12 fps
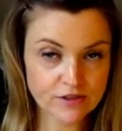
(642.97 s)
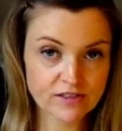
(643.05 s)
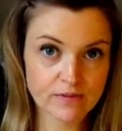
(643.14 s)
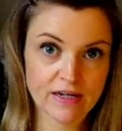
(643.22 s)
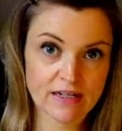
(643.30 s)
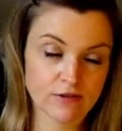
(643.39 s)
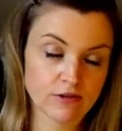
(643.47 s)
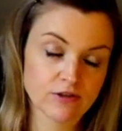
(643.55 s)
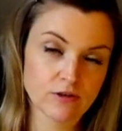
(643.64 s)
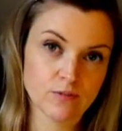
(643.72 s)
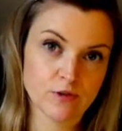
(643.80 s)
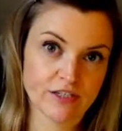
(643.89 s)
so I looked
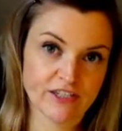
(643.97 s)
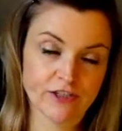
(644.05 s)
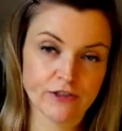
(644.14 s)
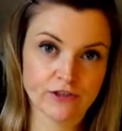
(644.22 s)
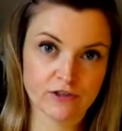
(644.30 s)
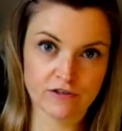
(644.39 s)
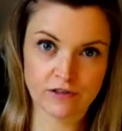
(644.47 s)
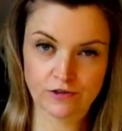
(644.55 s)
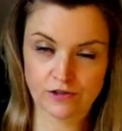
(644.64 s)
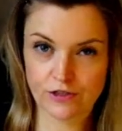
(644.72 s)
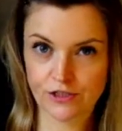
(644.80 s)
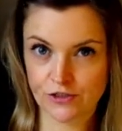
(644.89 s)
up other
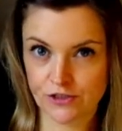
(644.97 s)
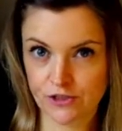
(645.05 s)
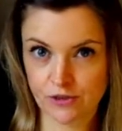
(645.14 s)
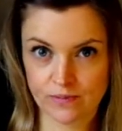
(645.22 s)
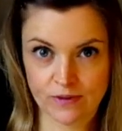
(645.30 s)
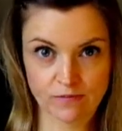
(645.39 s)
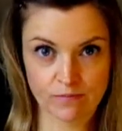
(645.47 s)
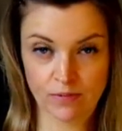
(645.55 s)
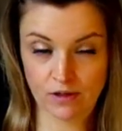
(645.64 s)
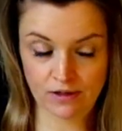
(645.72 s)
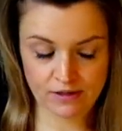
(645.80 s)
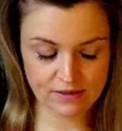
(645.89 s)
tutorials on YouTube and
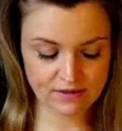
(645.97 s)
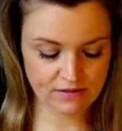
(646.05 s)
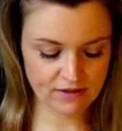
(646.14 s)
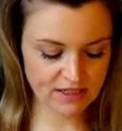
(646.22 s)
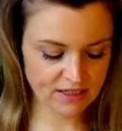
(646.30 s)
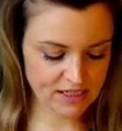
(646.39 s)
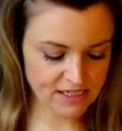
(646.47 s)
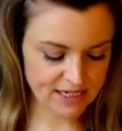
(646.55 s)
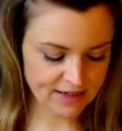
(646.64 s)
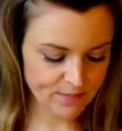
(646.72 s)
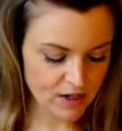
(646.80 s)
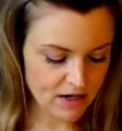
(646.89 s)
blogs on the
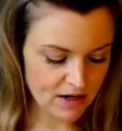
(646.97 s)
internet,